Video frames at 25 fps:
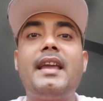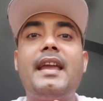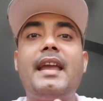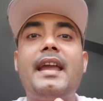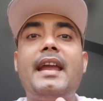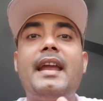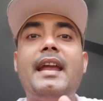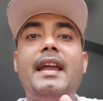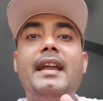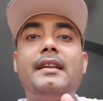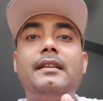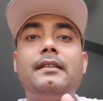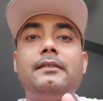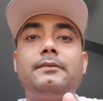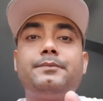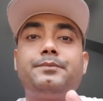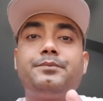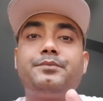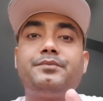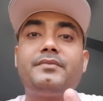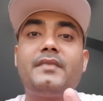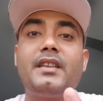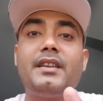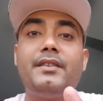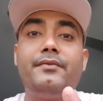and
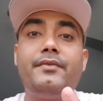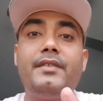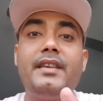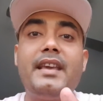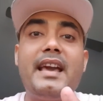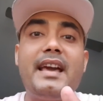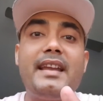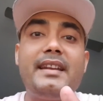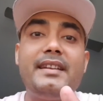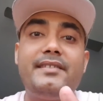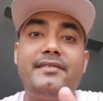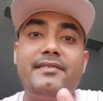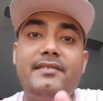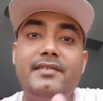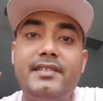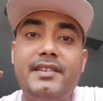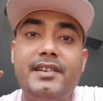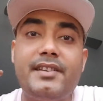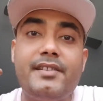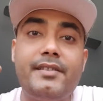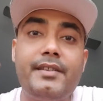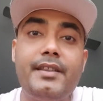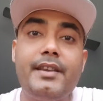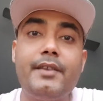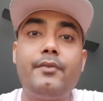if they are
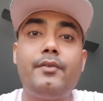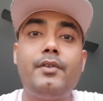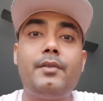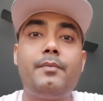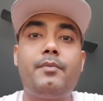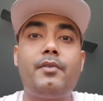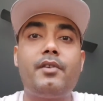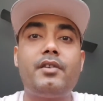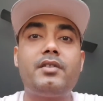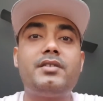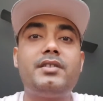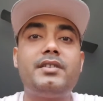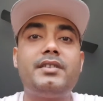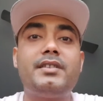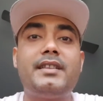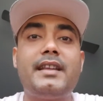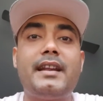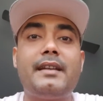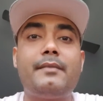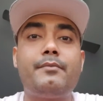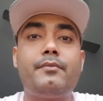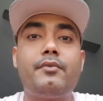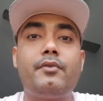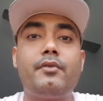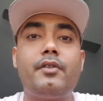interested they will purchase
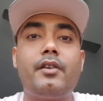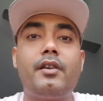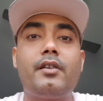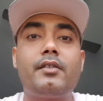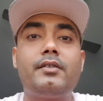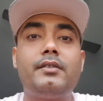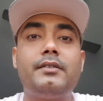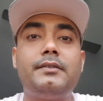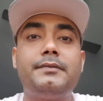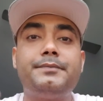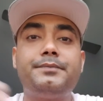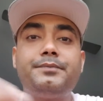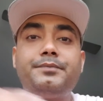that product.